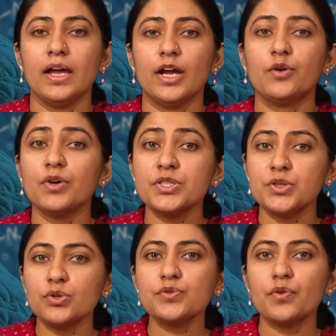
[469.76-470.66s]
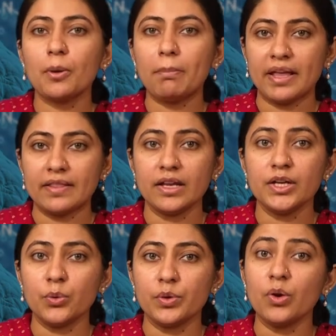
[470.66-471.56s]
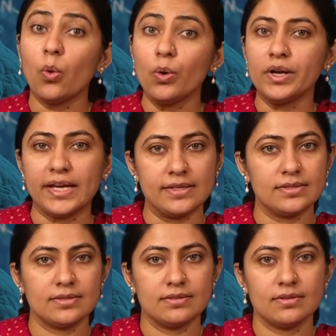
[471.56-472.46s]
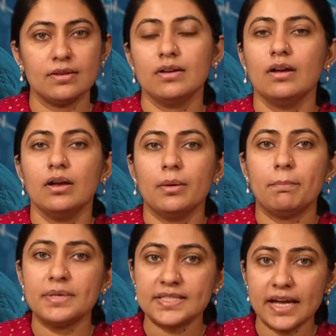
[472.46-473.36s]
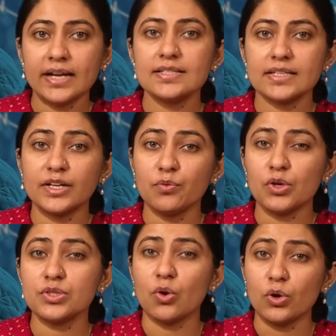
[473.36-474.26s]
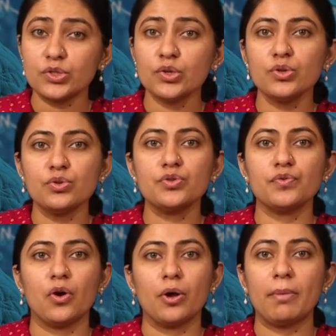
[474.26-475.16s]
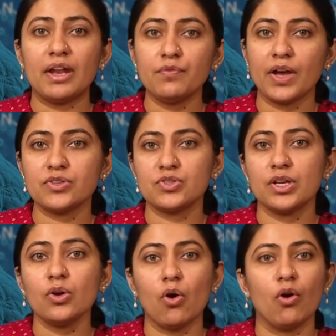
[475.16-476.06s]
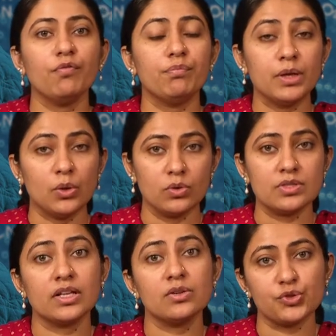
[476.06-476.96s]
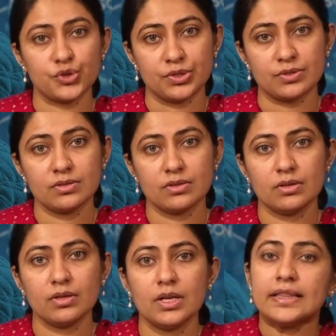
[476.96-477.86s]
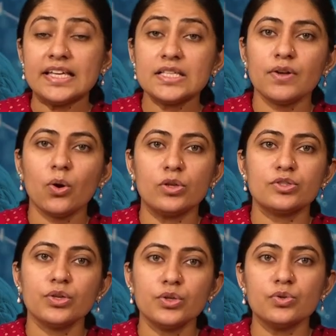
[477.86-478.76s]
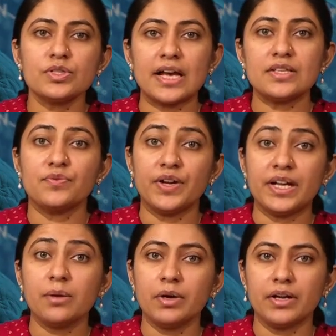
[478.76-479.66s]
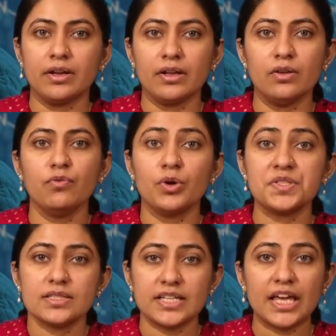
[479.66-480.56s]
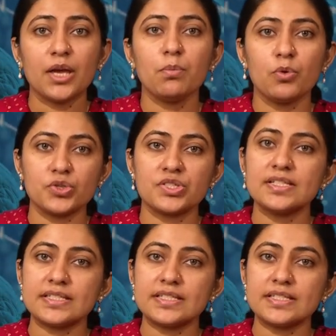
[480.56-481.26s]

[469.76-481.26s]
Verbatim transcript: It was used for bathing during old days. Besides, it was also used for manufacturing of pillows and cushions. These were also used as wetting material for sticking postal